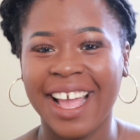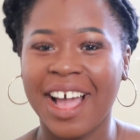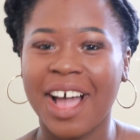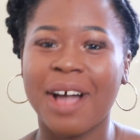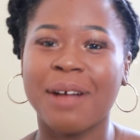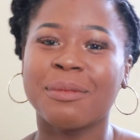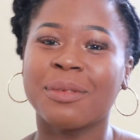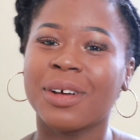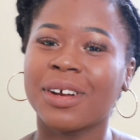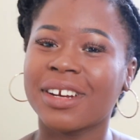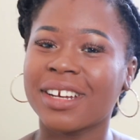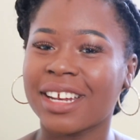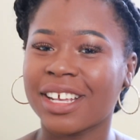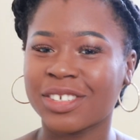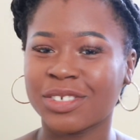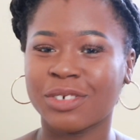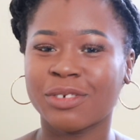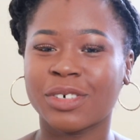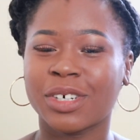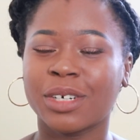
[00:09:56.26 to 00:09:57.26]
I'm not an
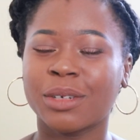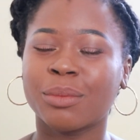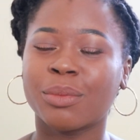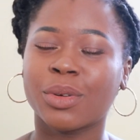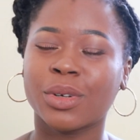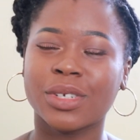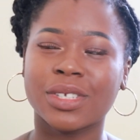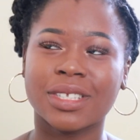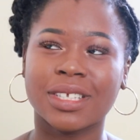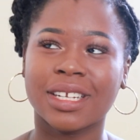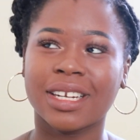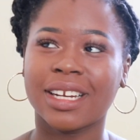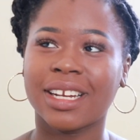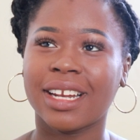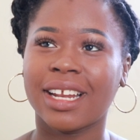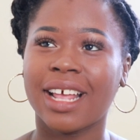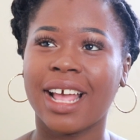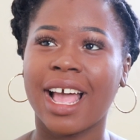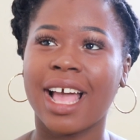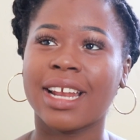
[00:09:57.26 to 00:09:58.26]
extroverted
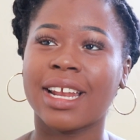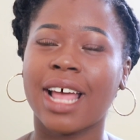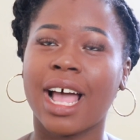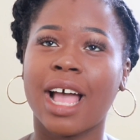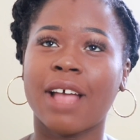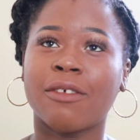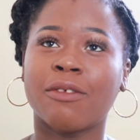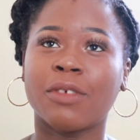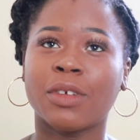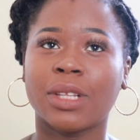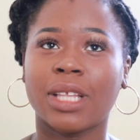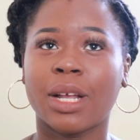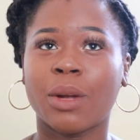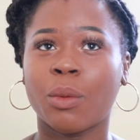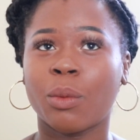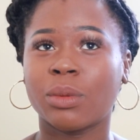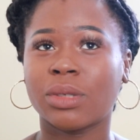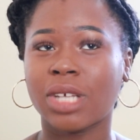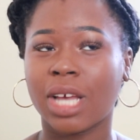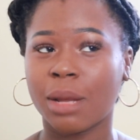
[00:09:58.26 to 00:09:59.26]
person, and I feel
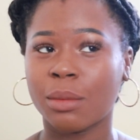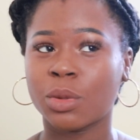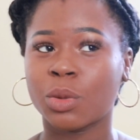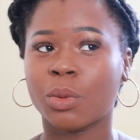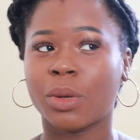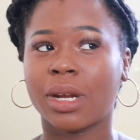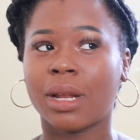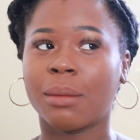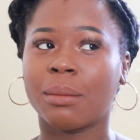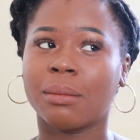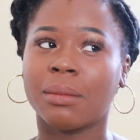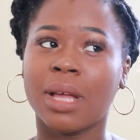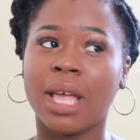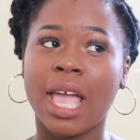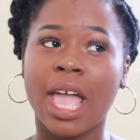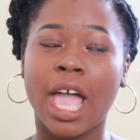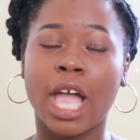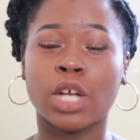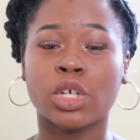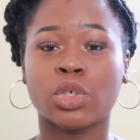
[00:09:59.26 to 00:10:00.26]
like times when I'm
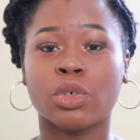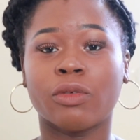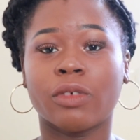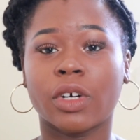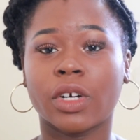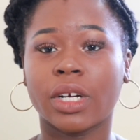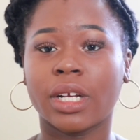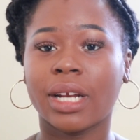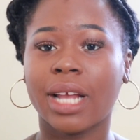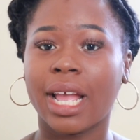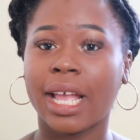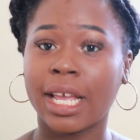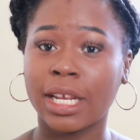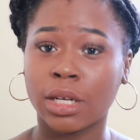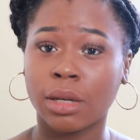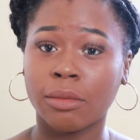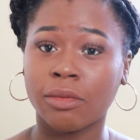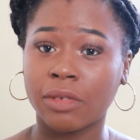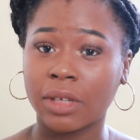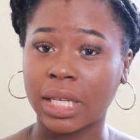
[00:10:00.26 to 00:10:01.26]
extroverted, I
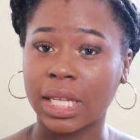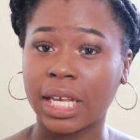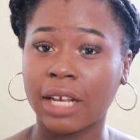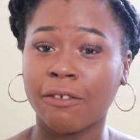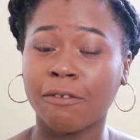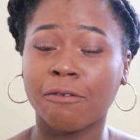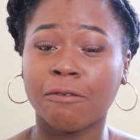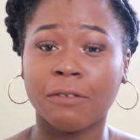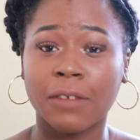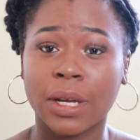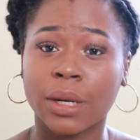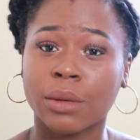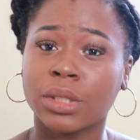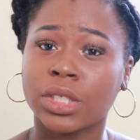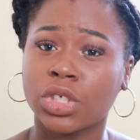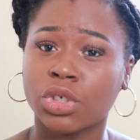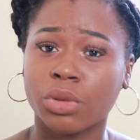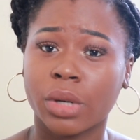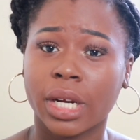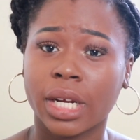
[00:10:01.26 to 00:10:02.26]
end up feeling very
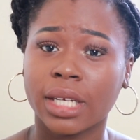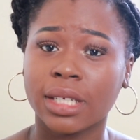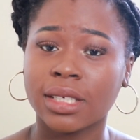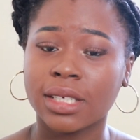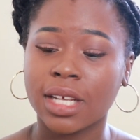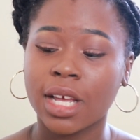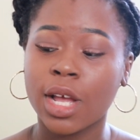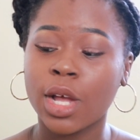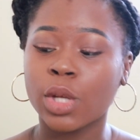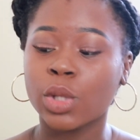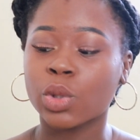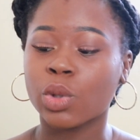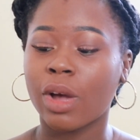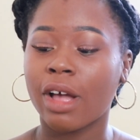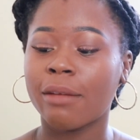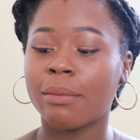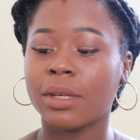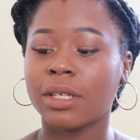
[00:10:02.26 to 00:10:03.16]
drained. So I've